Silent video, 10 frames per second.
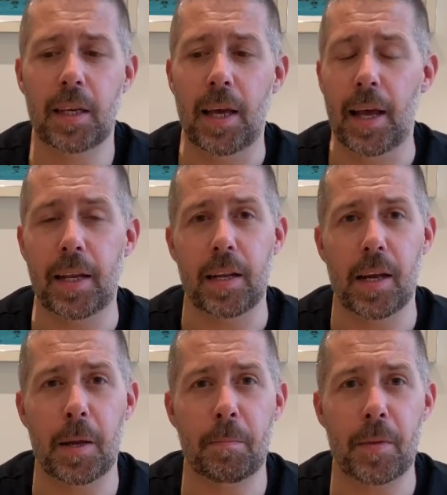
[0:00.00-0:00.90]
And
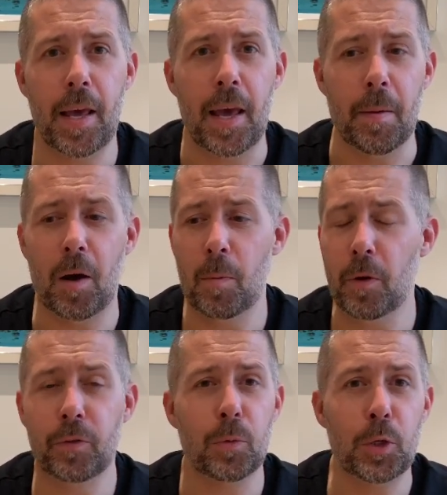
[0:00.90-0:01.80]
yeah, I'm
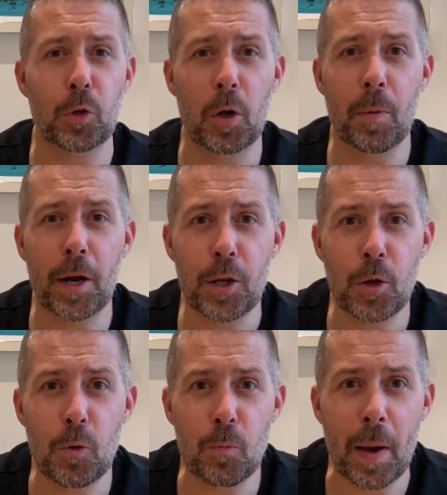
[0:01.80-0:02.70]
off to enjoy my
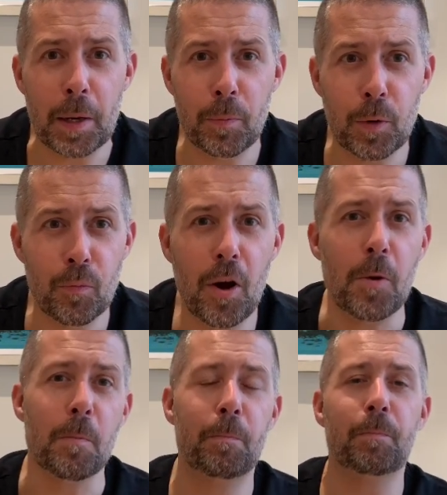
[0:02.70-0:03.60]
new MacBook
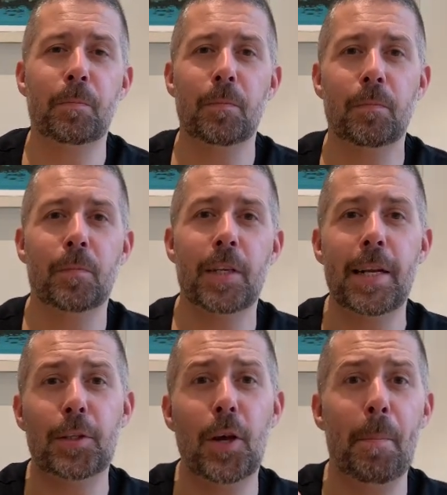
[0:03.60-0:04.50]
Pro. See you
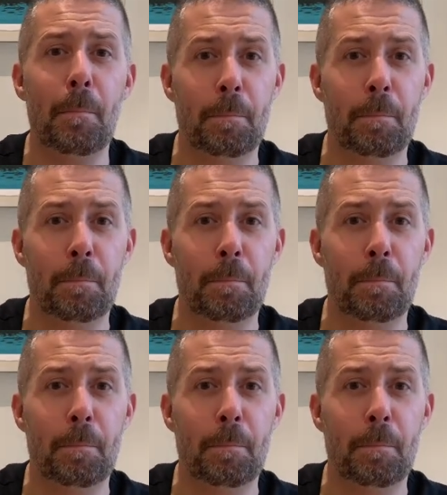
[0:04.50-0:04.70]
next time.